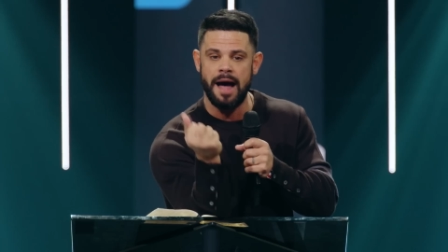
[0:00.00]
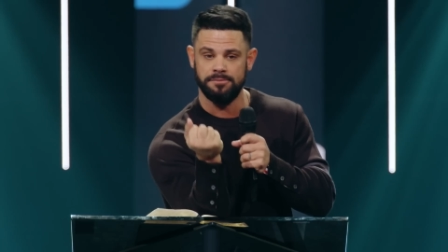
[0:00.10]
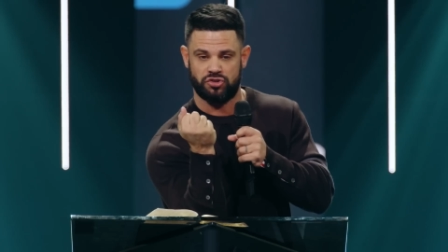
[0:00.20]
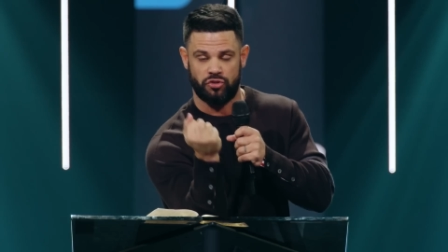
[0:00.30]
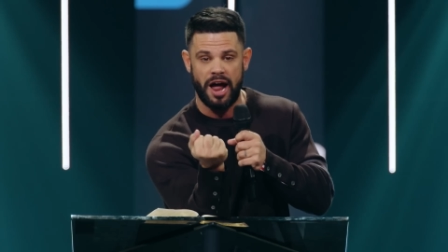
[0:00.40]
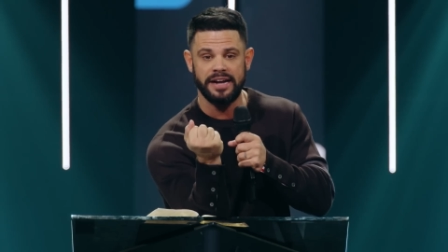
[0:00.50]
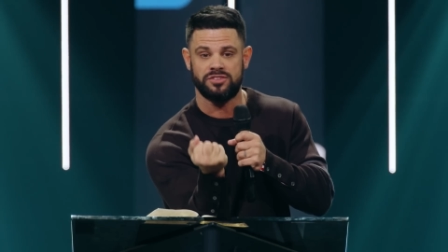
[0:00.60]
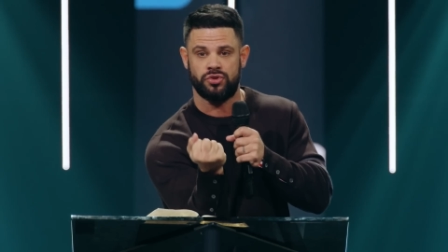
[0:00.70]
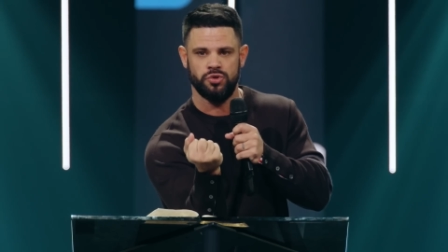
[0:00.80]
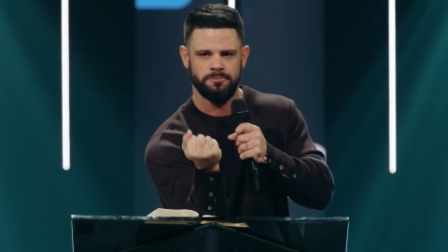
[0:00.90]
I'm trying
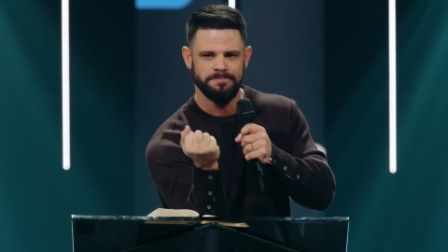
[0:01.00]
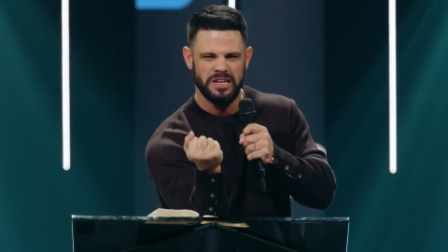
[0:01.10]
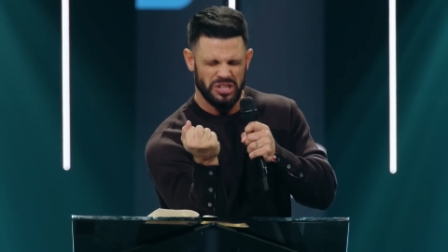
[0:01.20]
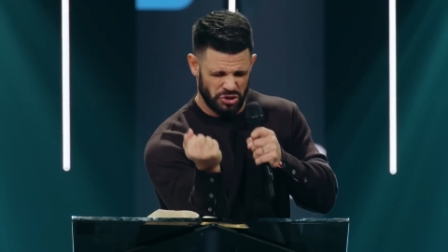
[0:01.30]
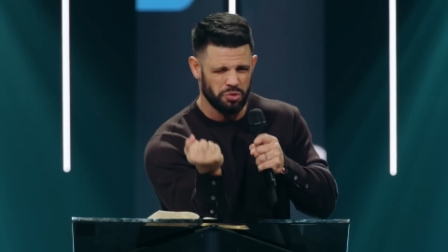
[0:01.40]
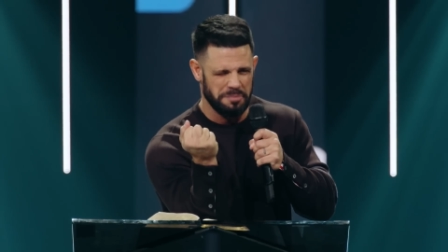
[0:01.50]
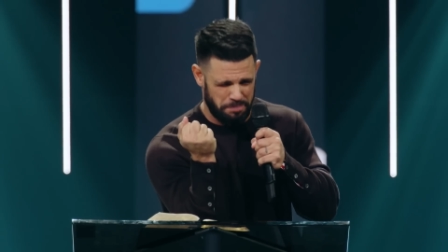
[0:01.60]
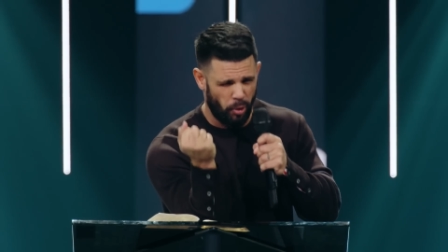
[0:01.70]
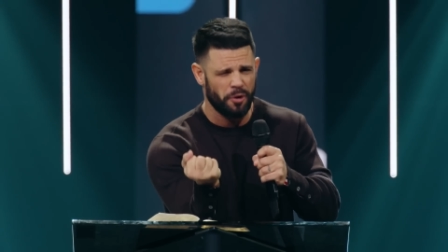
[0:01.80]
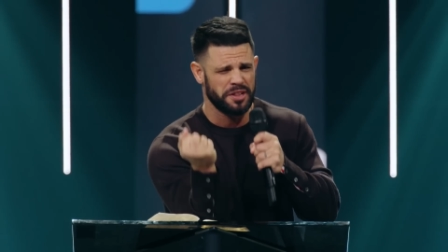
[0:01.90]
to do
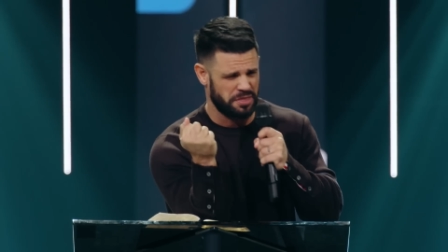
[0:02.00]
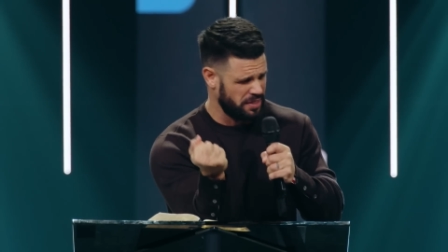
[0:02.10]
important